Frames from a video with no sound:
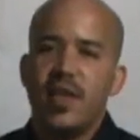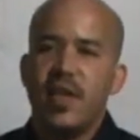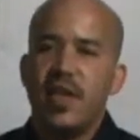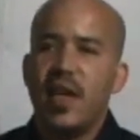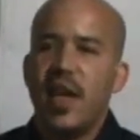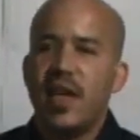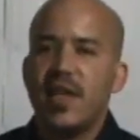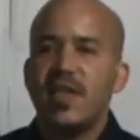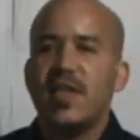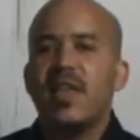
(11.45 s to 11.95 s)

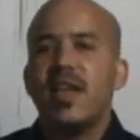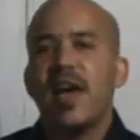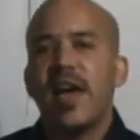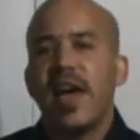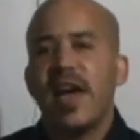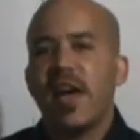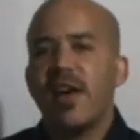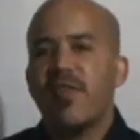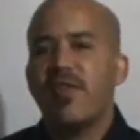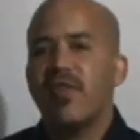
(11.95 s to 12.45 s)
The idea I
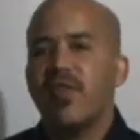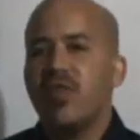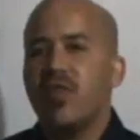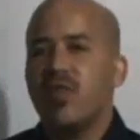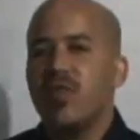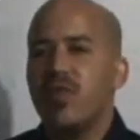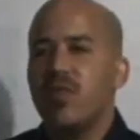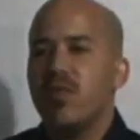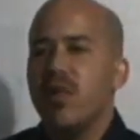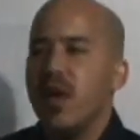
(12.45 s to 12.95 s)
have for
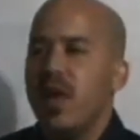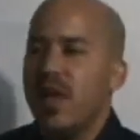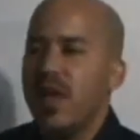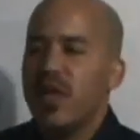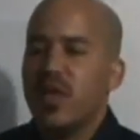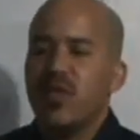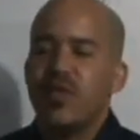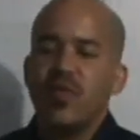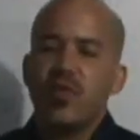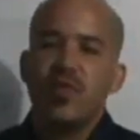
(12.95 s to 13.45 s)
you
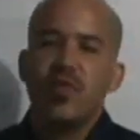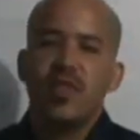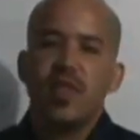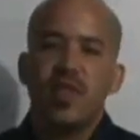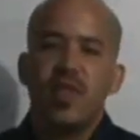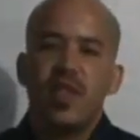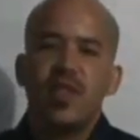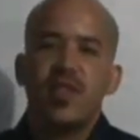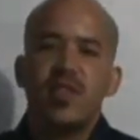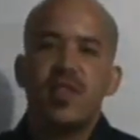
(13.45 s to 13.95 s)
is for you to
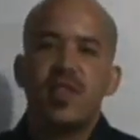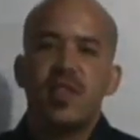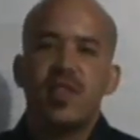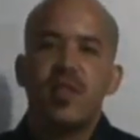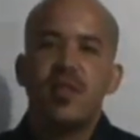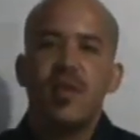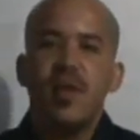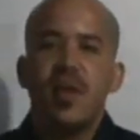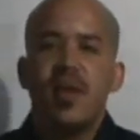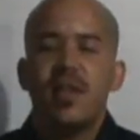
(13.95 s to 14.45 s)

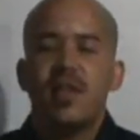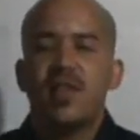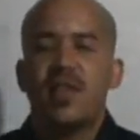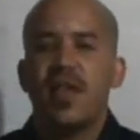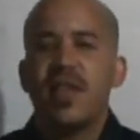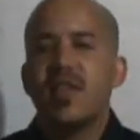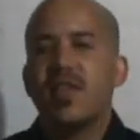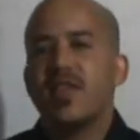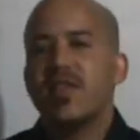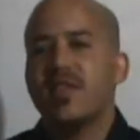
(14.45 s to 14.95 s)
listen,
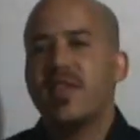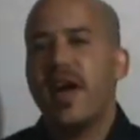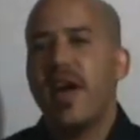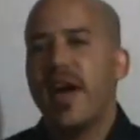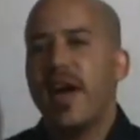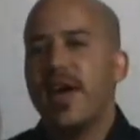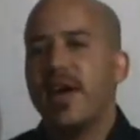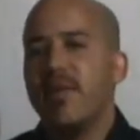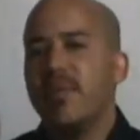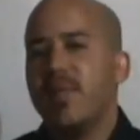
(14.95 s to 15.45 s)
take the
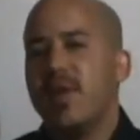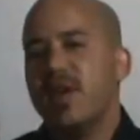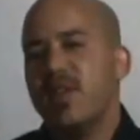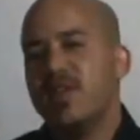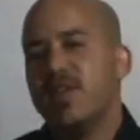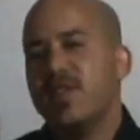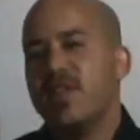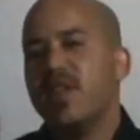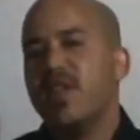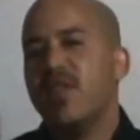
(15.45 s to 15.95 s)
time,
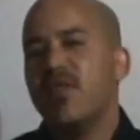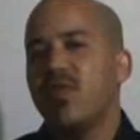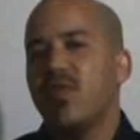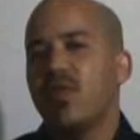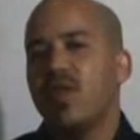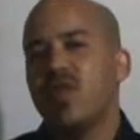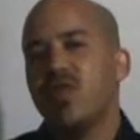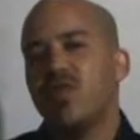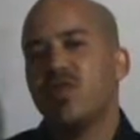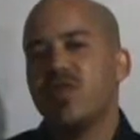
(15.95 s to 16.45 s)
and see if
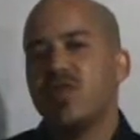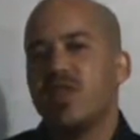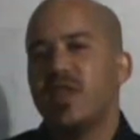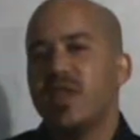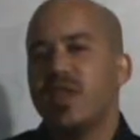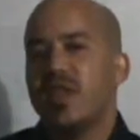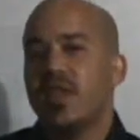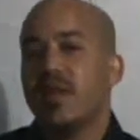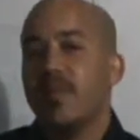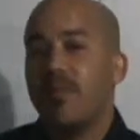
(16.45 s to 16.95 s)
you're
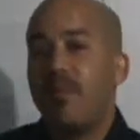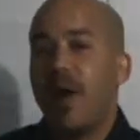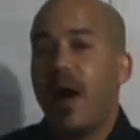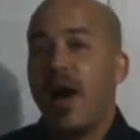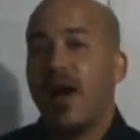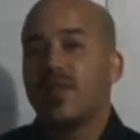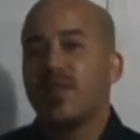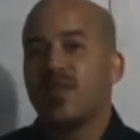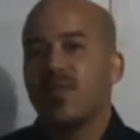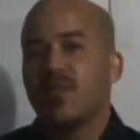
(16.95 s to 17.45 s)
interested in
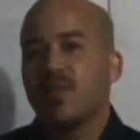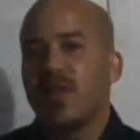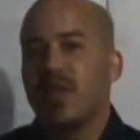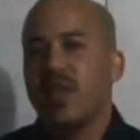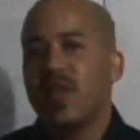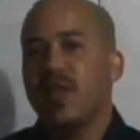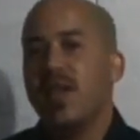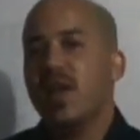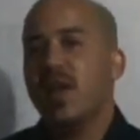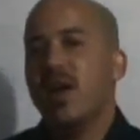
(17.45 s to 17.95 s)

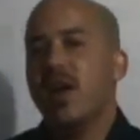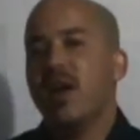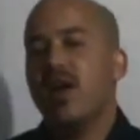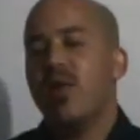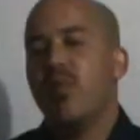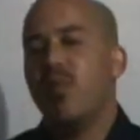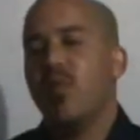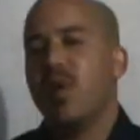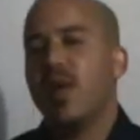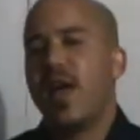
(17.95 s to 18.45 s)
possibly
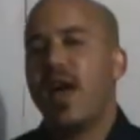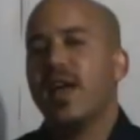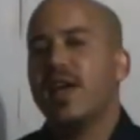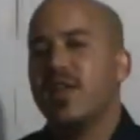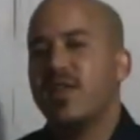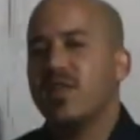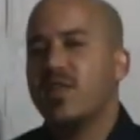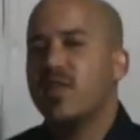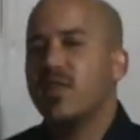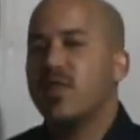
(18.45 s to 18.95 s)
what I
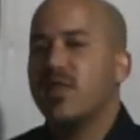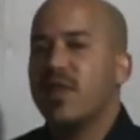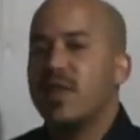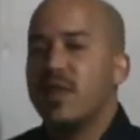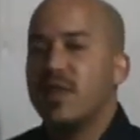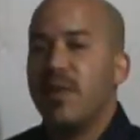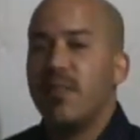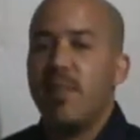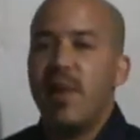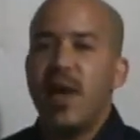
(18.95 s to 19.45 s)
consider a
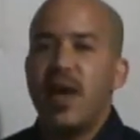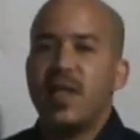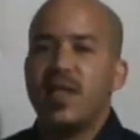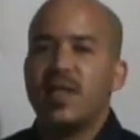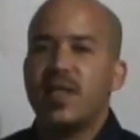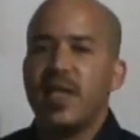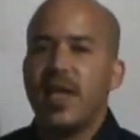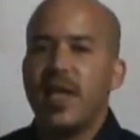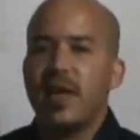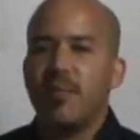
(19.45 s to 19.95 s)

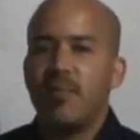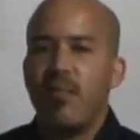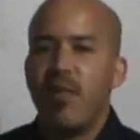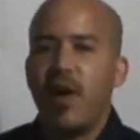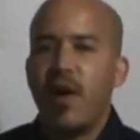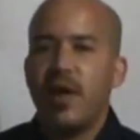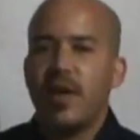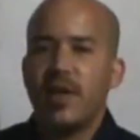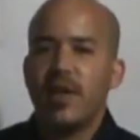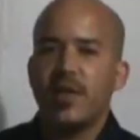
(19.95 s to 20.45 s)
demand-side
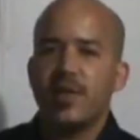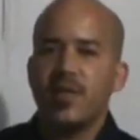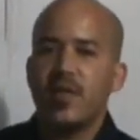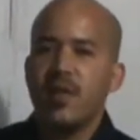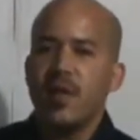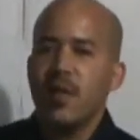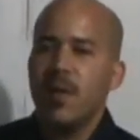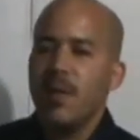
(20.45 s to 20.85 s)
product.